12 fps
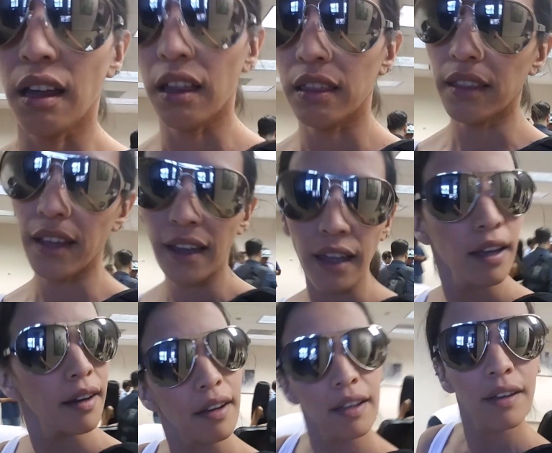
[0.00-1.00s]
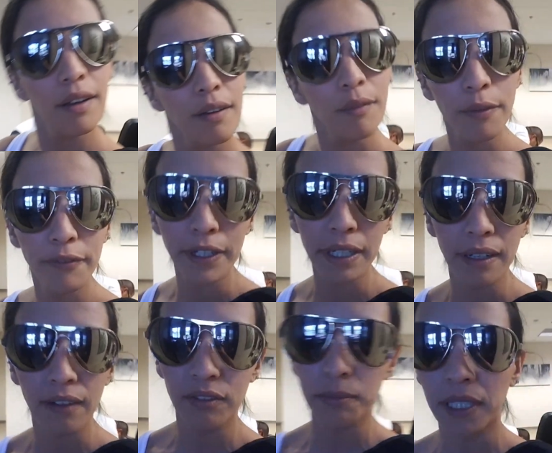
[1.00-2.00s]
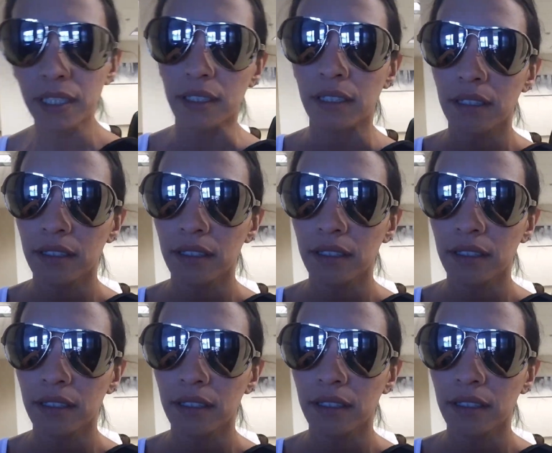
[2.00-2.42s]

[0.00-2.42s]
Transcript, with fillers: and then we'll figure it out from there.